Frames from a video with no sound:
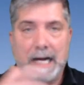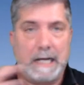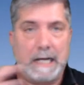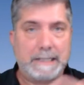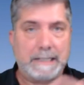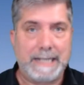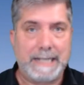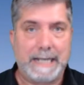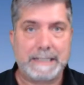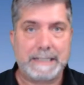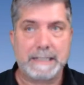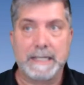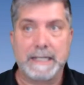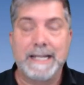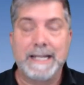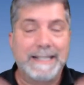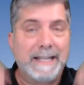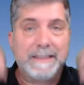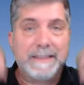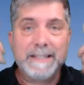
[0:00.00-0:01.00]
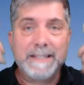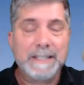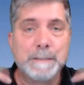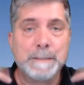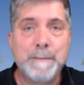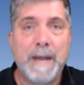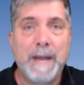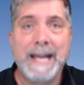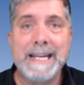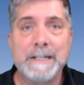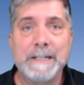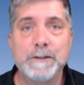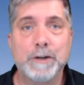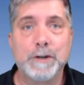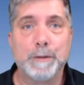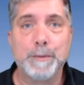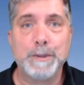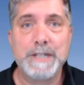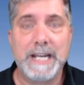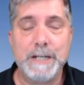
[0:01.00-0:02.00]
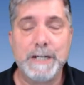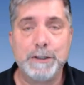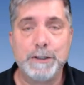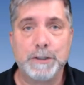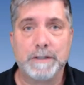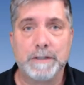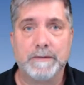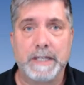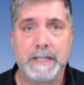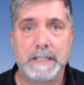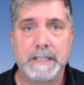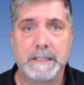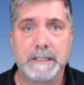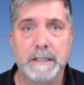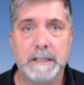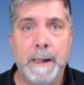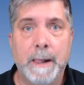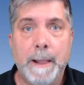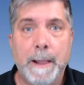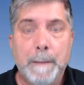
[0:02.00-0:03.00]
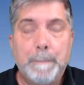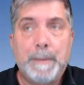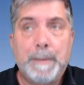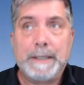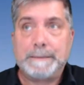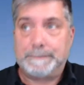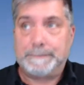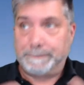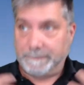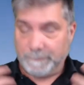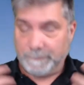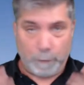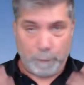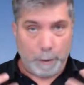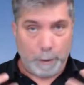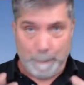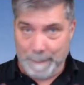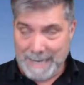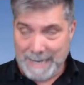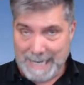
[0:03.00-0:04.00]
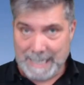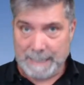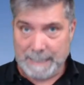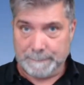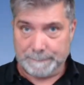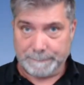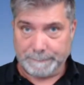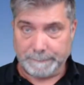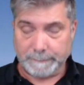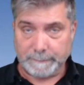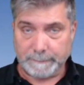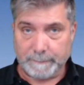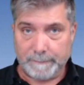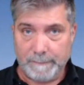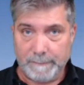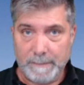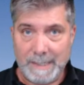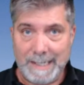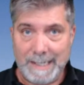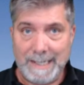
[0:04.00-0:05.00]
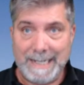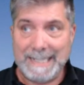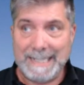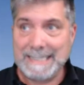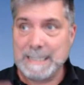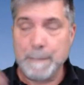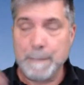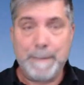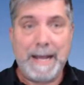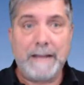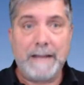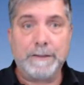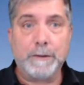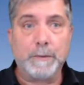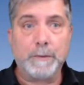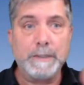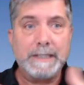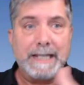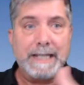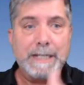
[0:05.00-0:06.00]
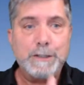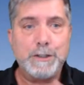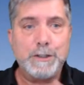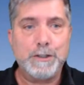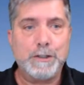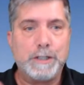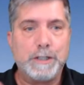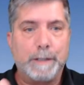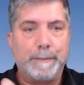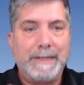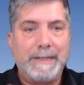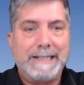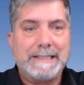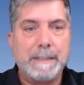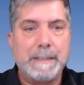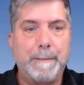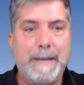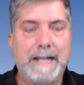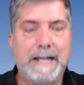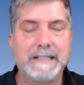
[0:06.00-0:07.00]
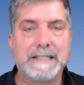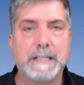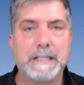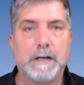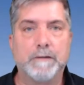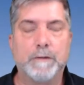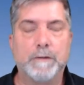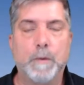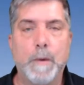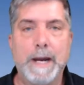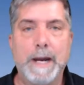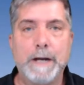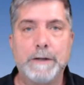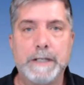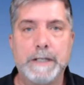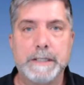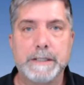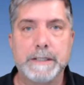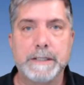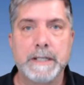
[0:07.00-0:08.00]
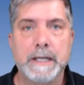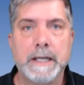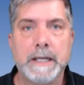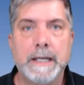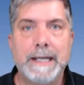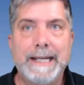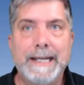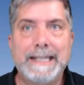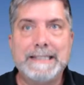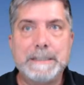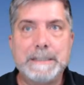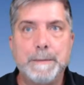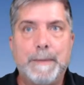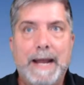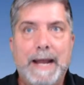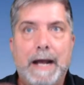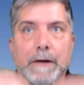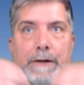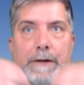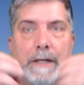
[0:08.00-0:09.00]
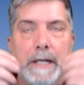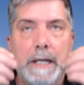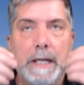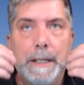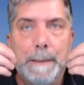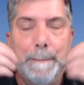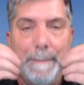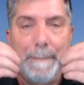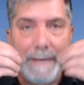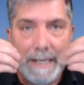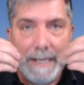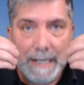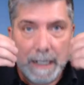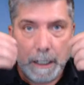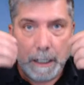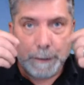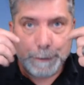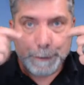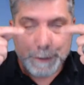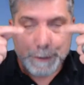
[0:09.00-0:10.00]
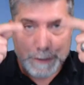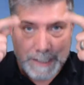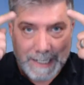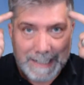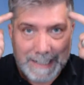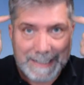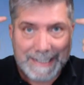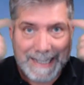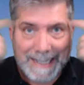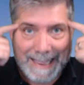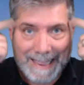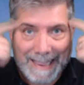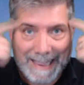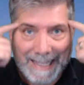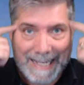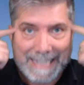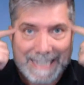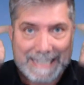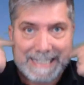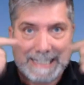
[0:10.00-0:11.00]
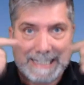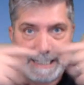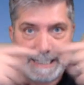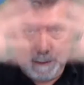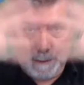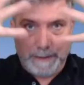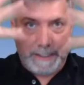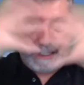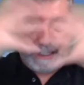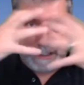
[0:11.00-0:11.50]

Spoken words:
context. Now, this is my interpretation of this. But for me, it's about the relationship. It's about self-awareness. It's about me understanding this